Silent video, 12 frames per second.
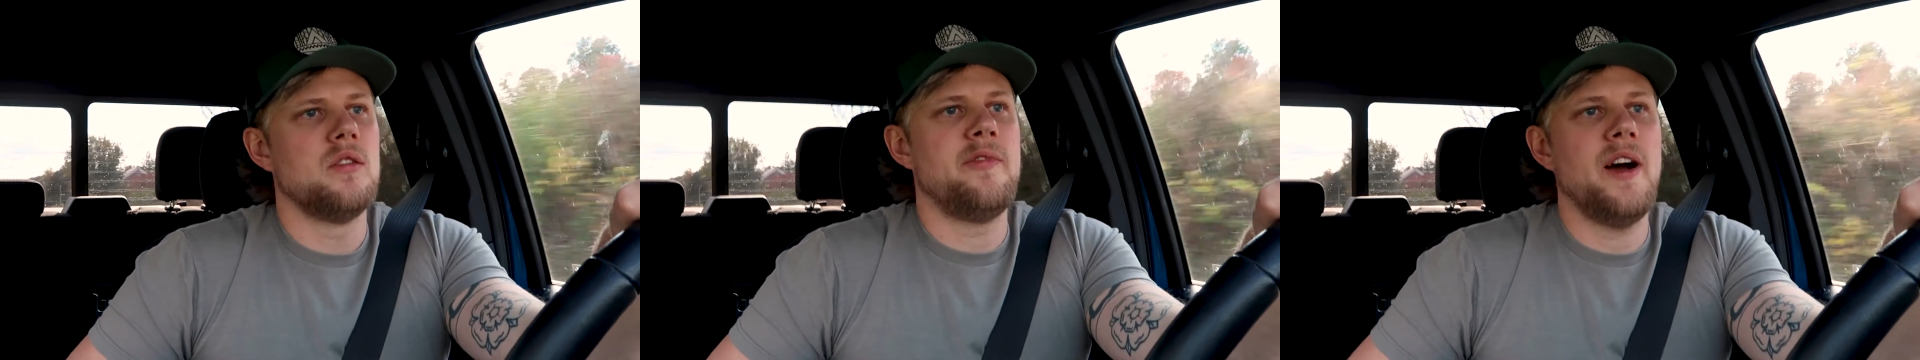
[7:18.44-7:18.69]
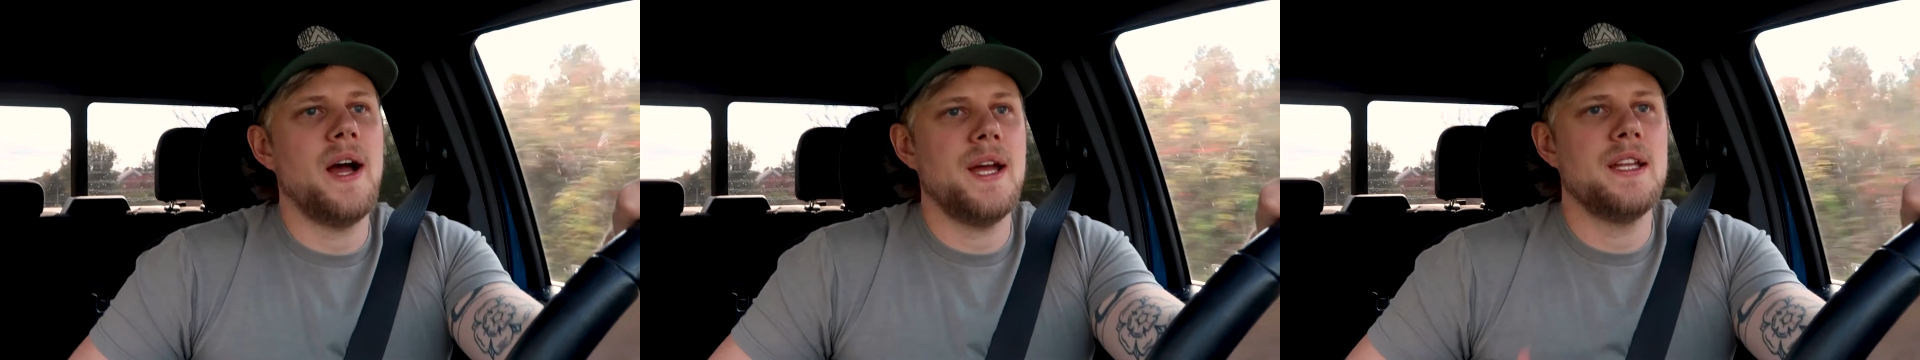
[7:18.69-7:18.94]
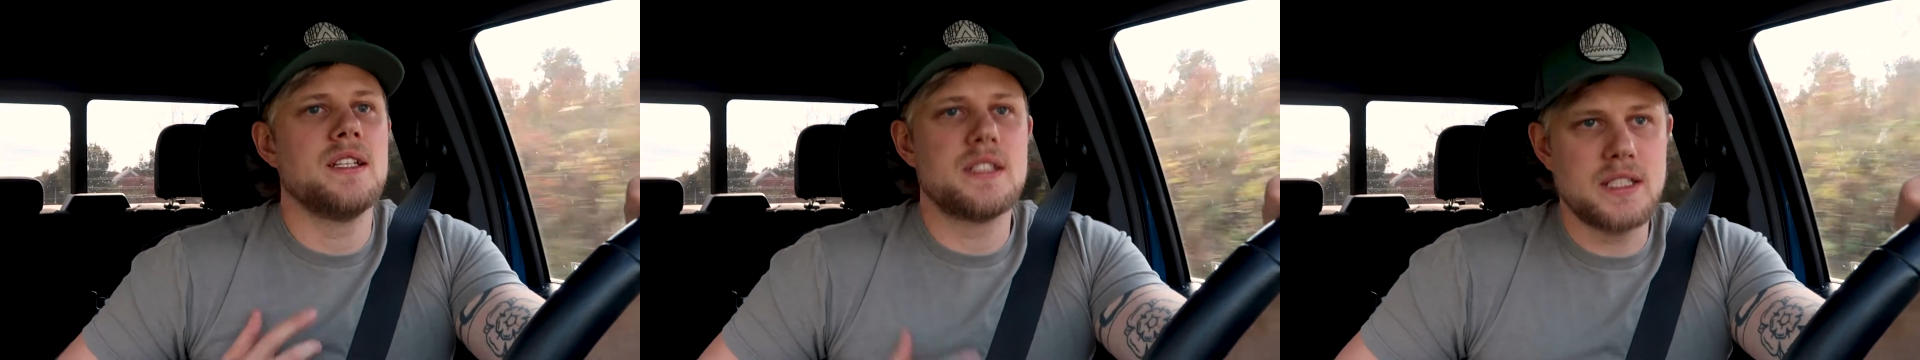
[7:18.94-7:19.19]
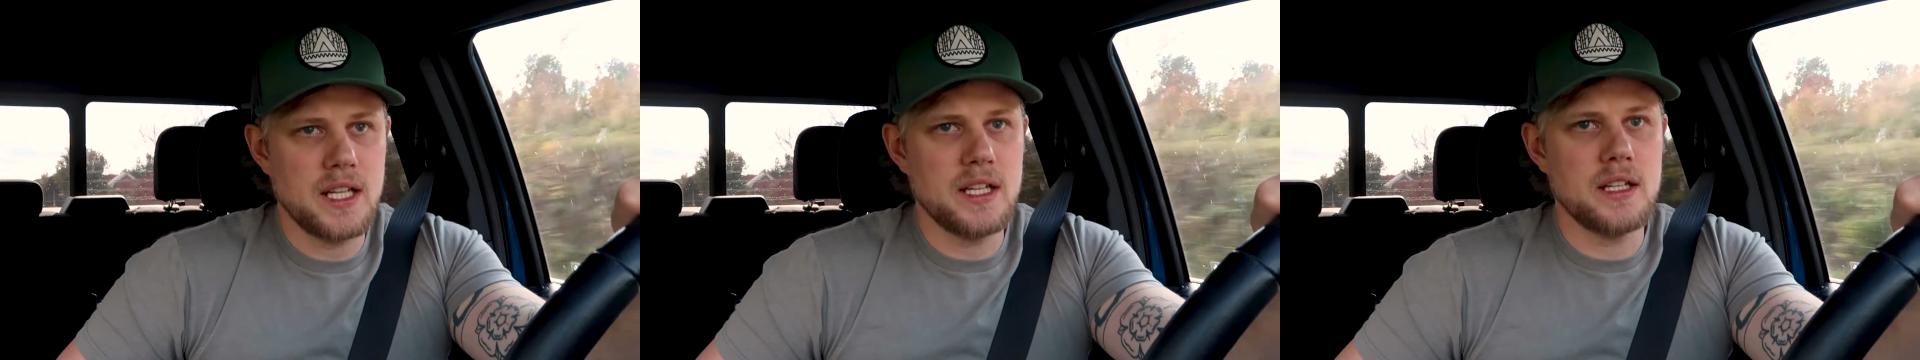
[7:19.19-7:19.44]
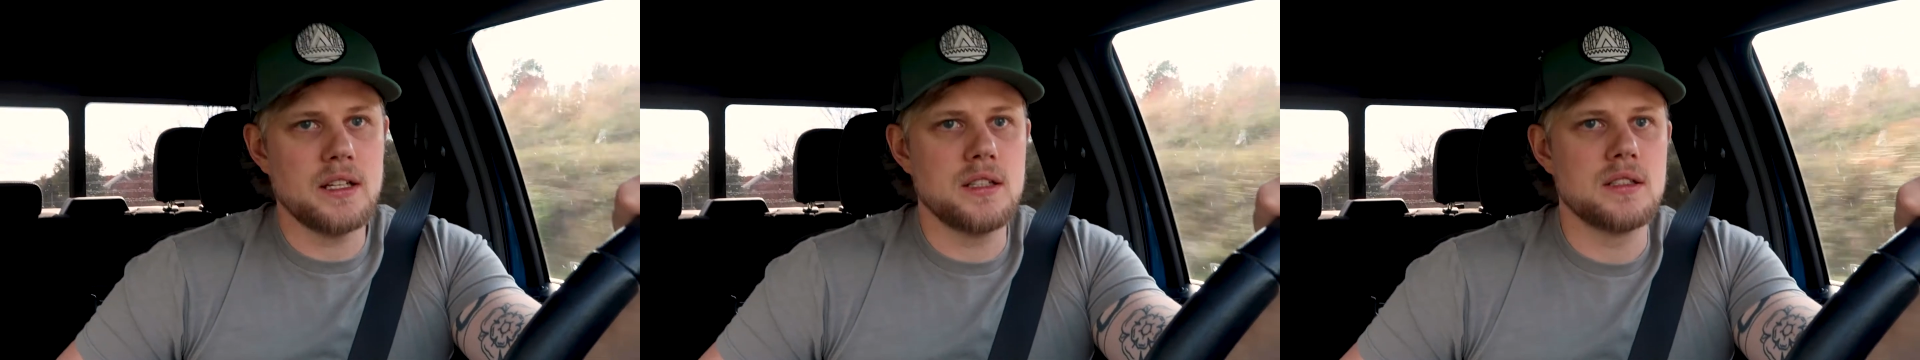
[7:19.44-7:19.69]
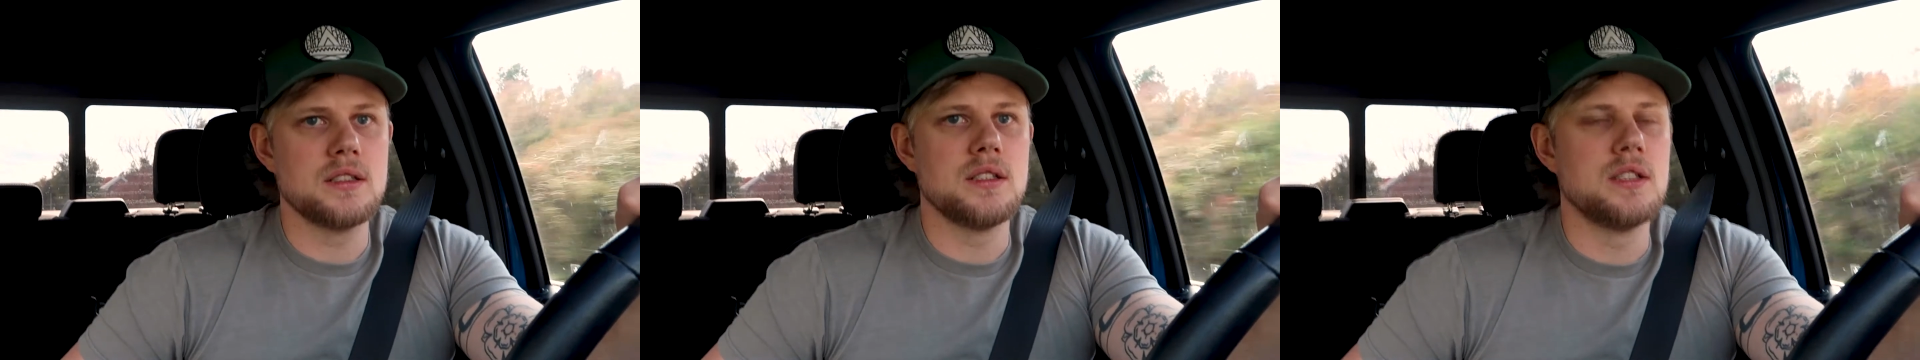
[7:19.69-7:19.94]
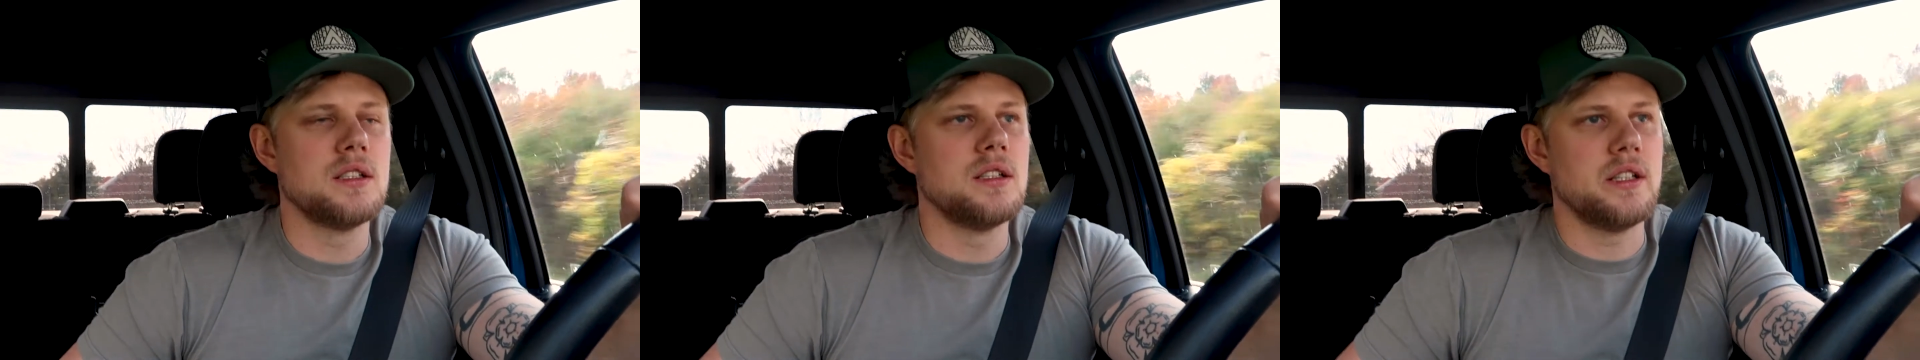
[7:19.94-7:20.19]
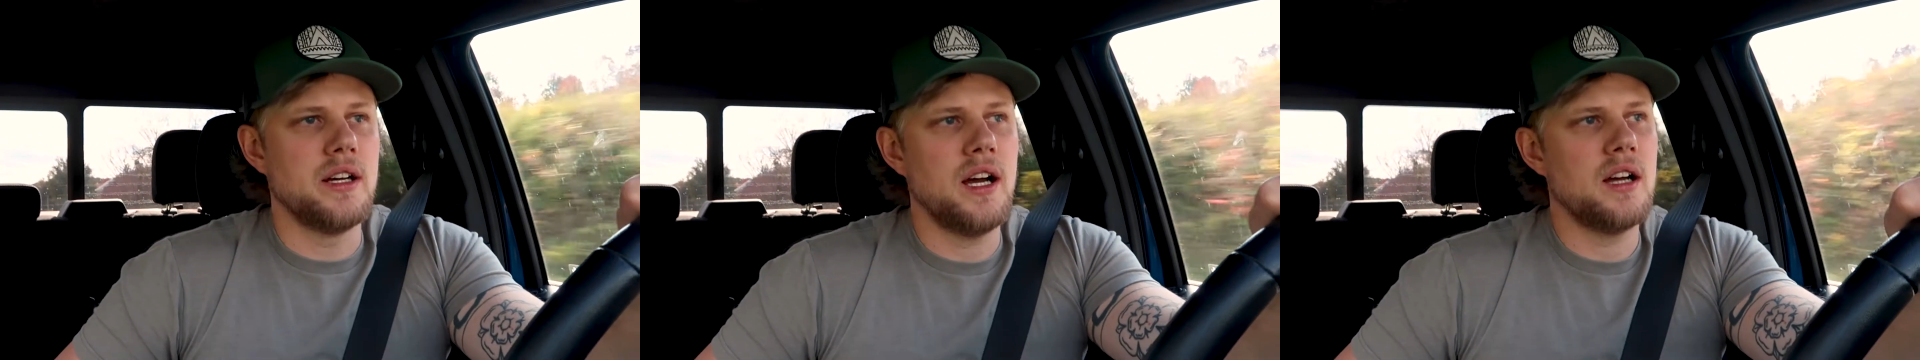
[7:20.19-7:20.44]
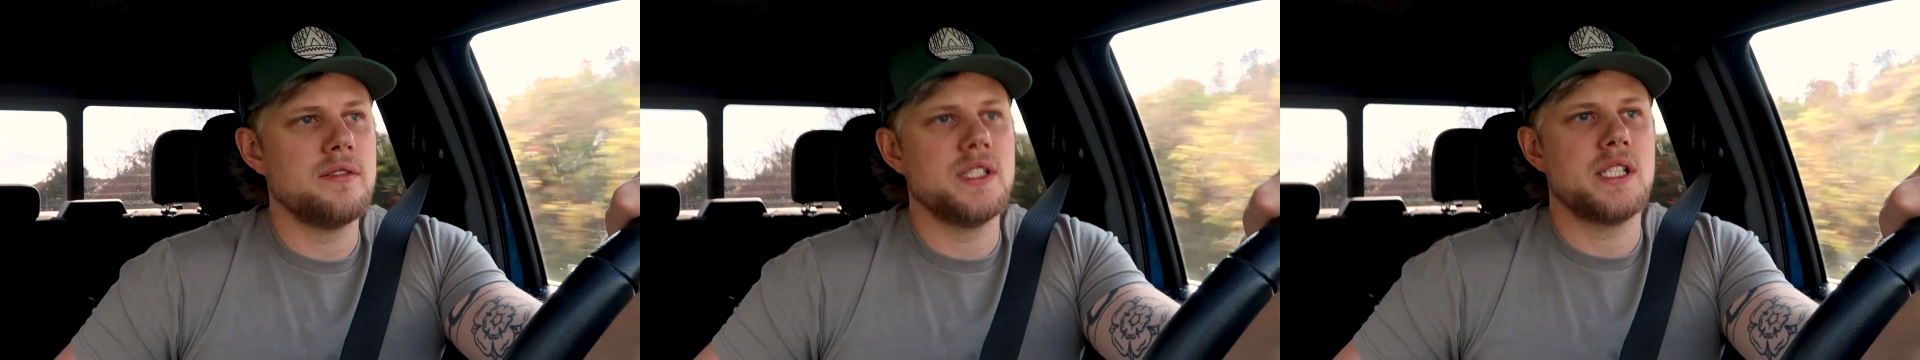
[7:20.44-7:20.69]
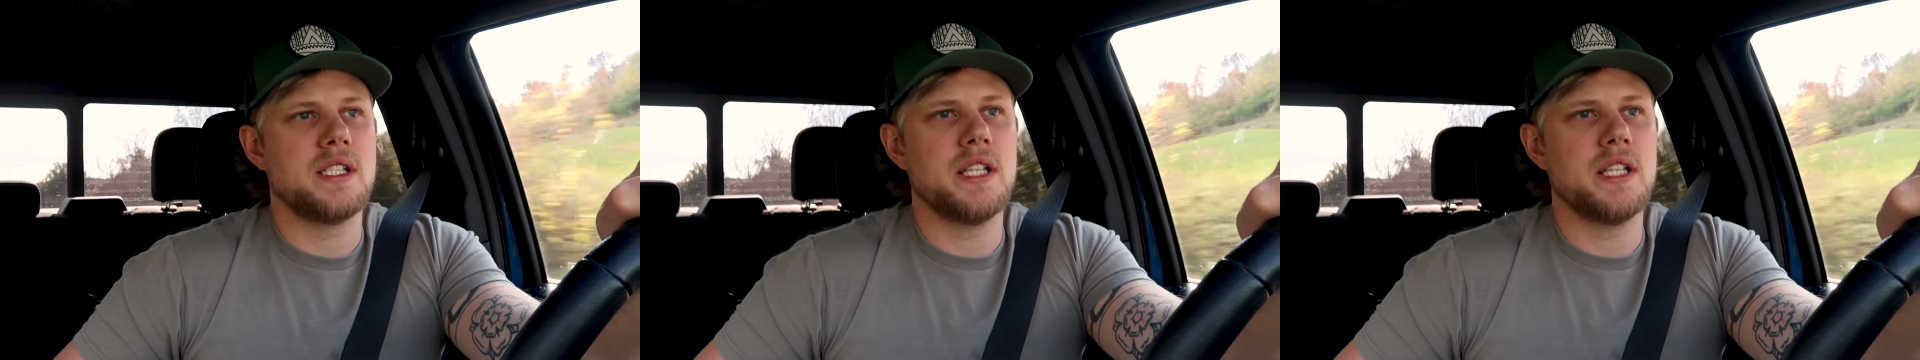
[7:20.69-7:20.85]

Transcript: find deer and harvest